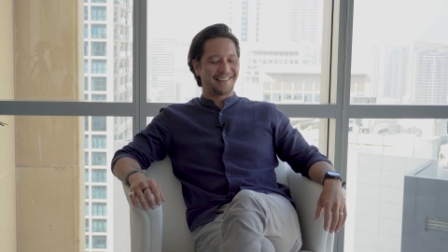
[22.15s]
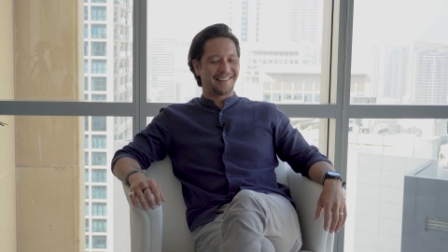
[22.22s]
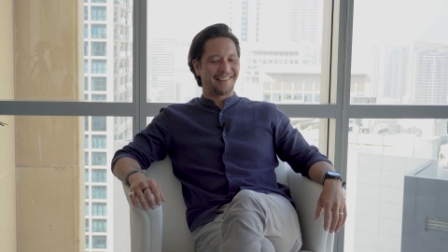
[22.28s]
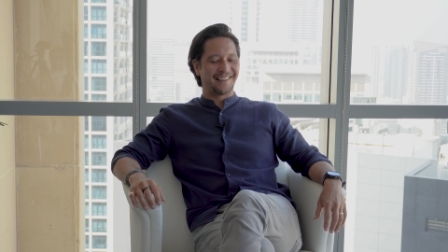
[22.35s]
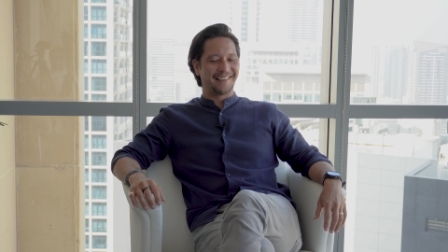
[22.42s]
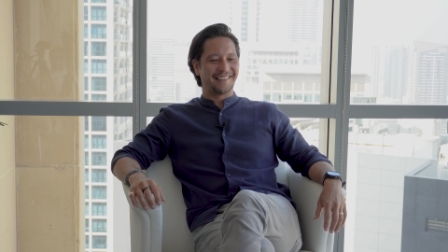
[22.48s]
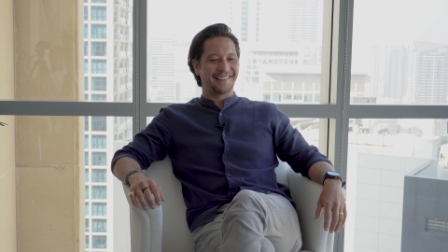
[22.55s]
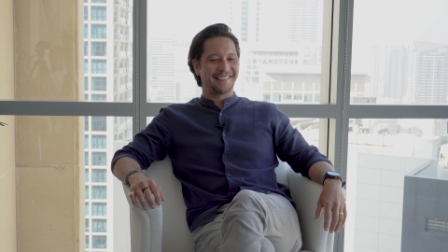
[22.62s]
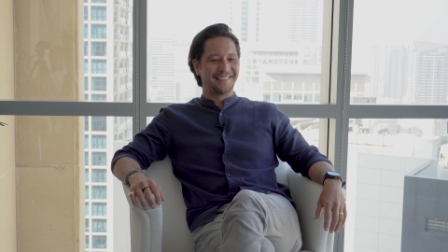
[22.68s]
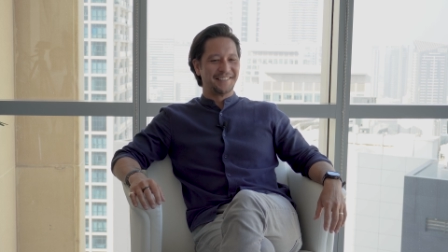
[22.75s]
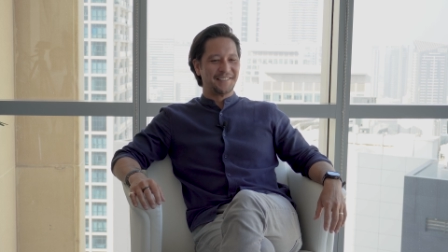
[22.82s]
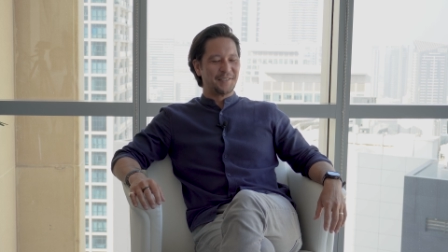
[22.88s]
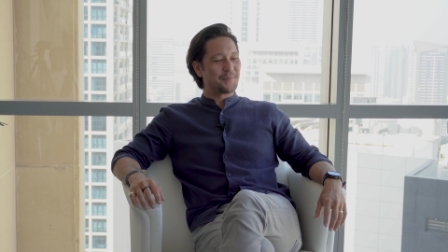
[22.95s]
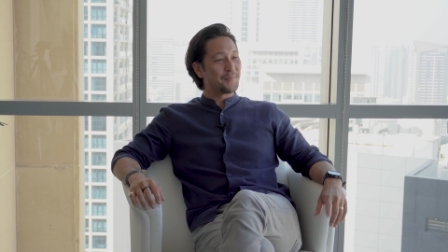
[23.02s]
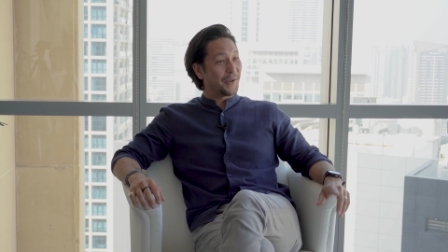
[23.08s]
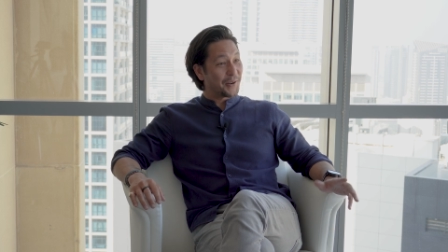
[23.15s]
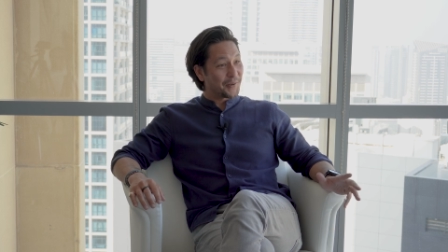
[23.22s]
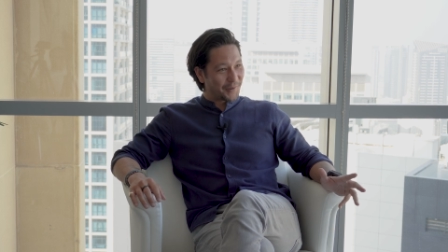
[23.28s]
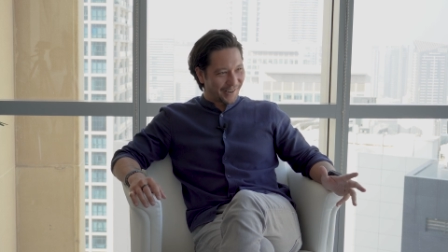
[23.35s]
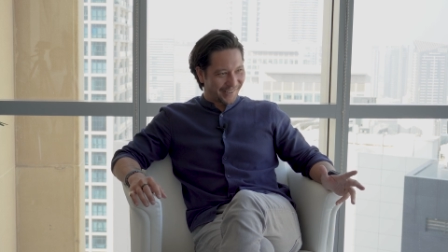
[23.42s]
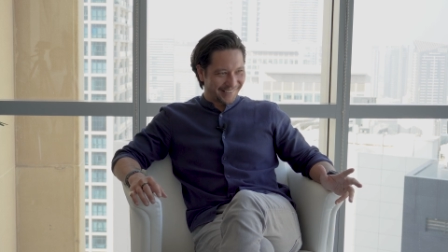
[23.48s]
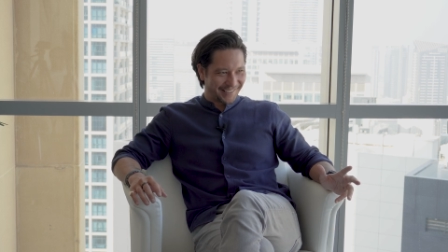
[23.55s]
Uh, it's been a
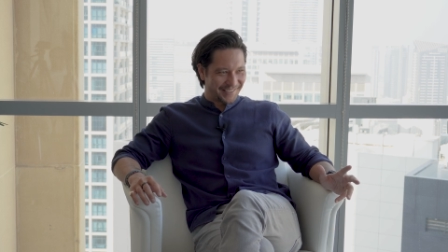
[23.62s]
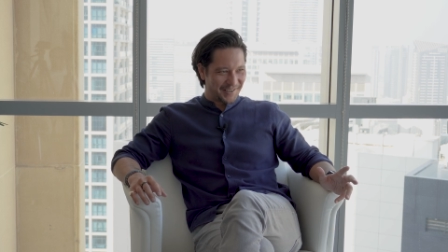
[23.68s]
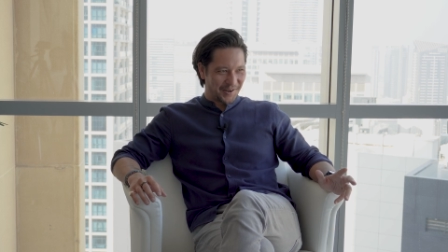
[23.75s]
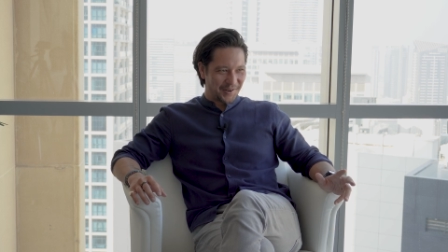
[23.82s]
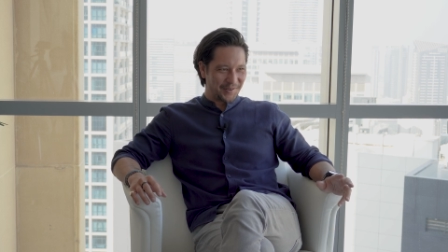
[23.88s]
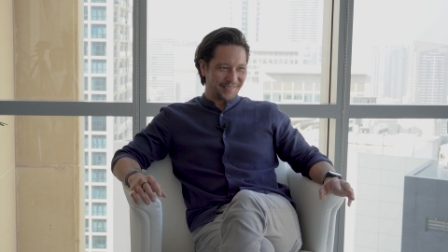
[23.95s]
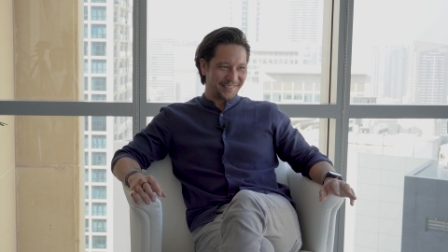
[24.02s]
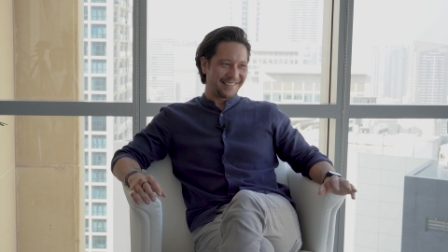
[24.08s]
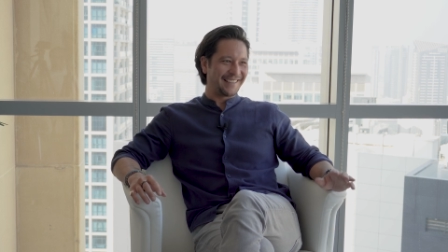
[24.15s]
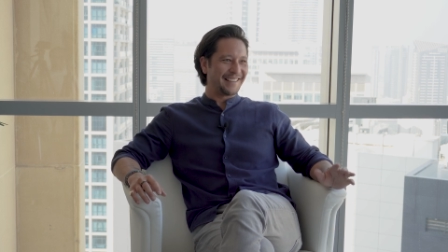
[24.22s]
while, I know.